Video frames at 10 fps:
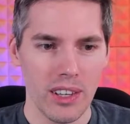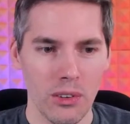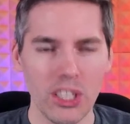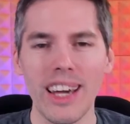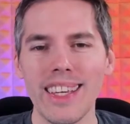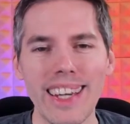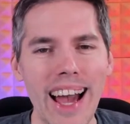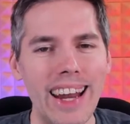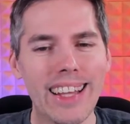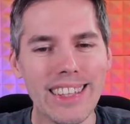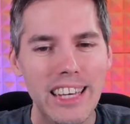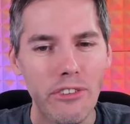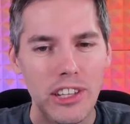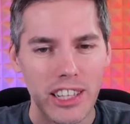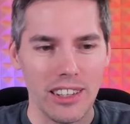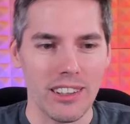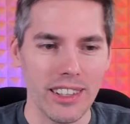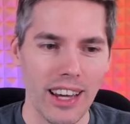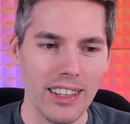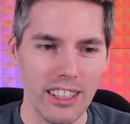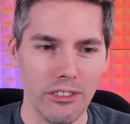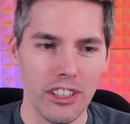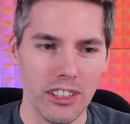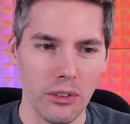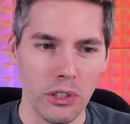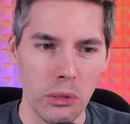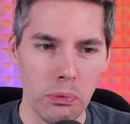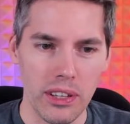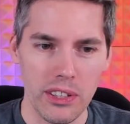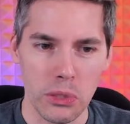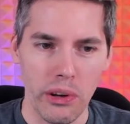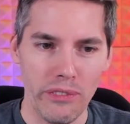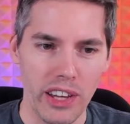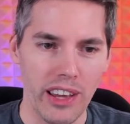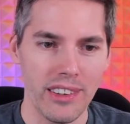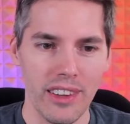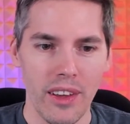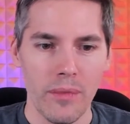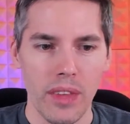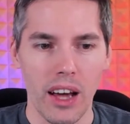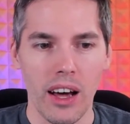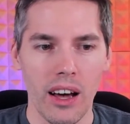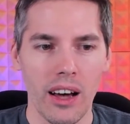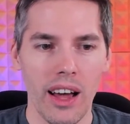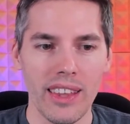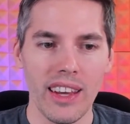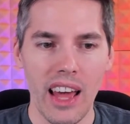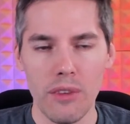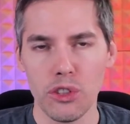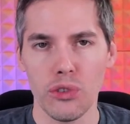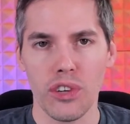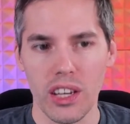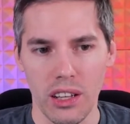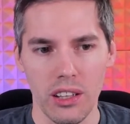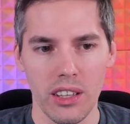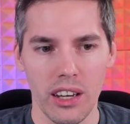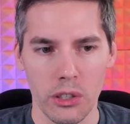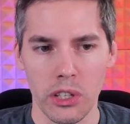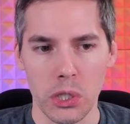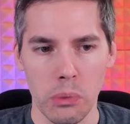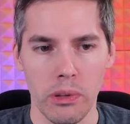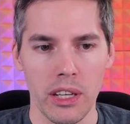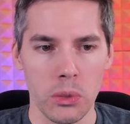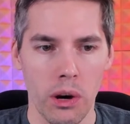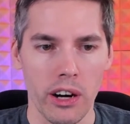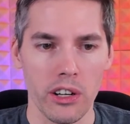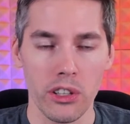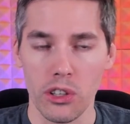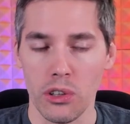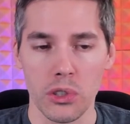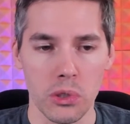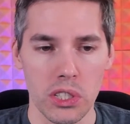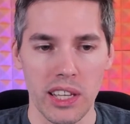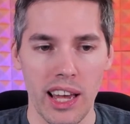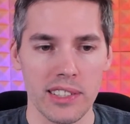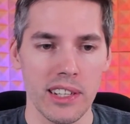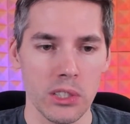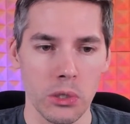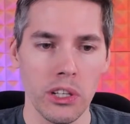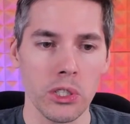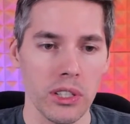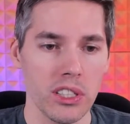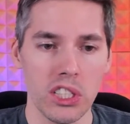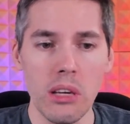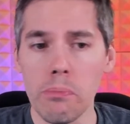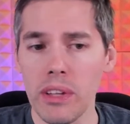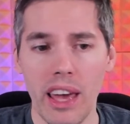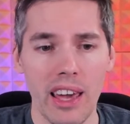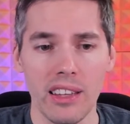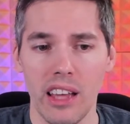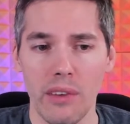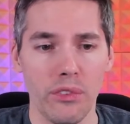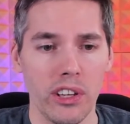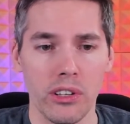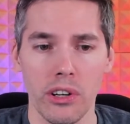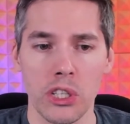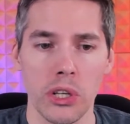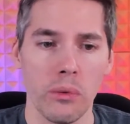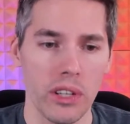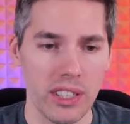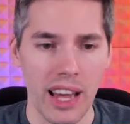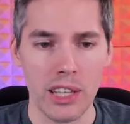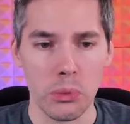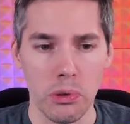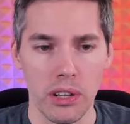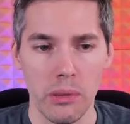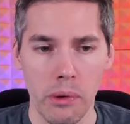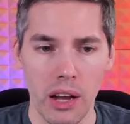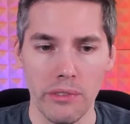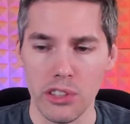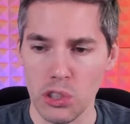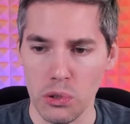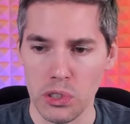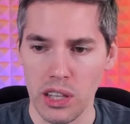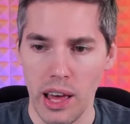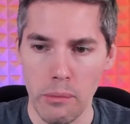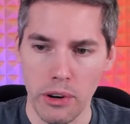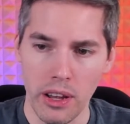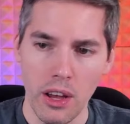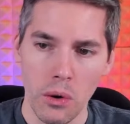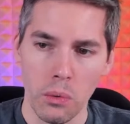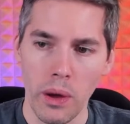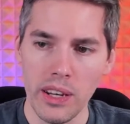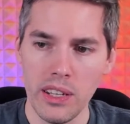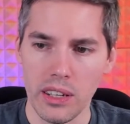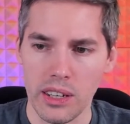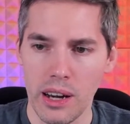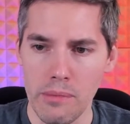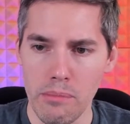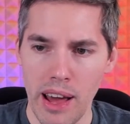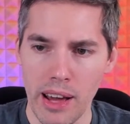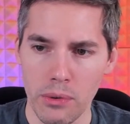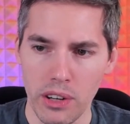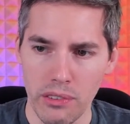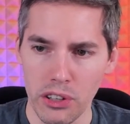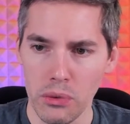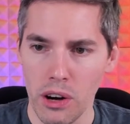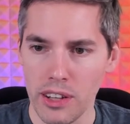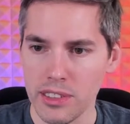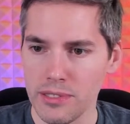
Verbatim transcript: You, you gotta live a little. You gotta live a little when you play the Swift End. Uh, and then after you've killed a creature or planeswalker, you can also just cast it as a creature. And it's simply a lifelink creature, and when it dies, you put it on the bottom of its owner's library, ready to come back whenever you want.